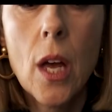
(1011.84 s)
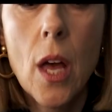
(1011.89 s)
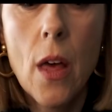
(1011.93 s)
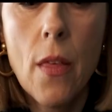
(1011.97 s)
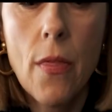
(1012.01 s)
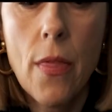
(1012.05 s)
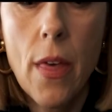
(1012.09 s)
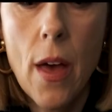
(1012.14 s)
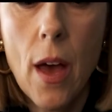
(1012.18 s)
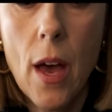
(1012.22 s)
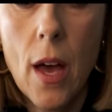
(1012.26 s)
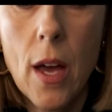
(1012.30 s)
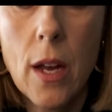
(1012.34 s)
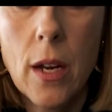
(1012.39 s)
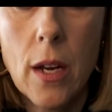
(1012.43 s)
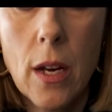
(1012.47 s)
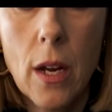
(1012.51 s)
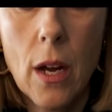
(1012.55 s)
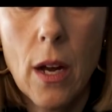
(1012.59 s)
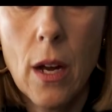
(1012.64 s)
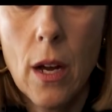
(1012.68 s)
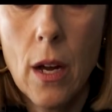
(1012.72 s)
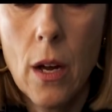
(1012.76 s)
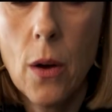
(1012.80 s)

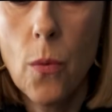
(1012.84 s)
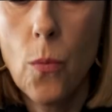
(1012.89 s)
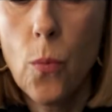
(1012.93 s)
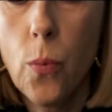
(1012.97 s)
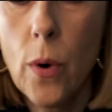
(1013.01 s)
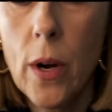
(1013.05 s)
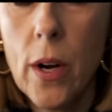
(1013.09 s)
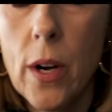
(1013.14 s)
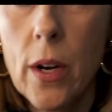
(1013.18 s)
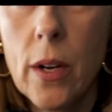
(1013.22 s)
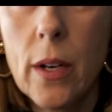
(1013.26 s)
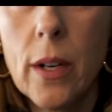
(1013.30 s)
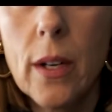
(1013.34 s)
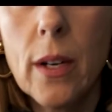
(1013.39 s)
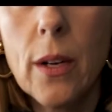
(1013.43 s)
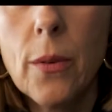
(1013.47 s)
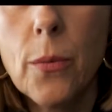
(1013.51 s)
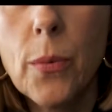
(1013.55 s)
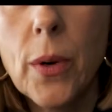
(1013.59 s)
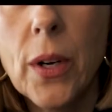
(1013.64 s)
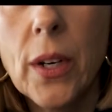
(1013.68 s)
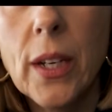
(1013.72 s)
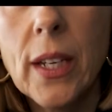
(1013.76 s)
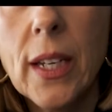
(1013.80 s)
that where
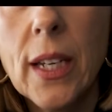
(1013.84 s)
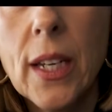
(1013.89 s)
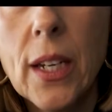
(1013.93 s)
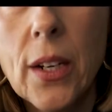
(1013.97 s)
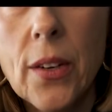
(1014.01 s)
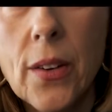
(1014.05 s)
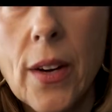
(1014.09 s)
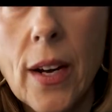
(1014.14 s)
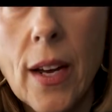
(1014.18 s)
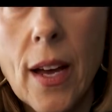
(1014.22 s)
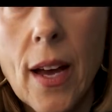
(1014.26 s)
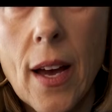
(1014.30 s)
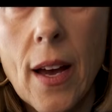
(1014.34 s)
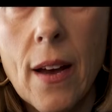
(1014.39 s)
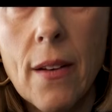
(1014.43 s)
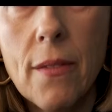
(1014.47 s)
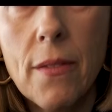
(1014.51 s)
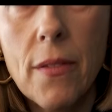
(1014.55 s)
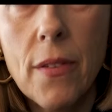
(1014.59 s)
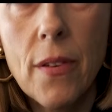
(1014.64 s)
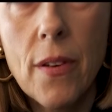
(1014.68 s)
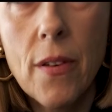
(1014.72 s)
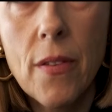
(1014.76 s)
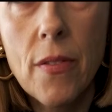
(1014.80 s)
here I have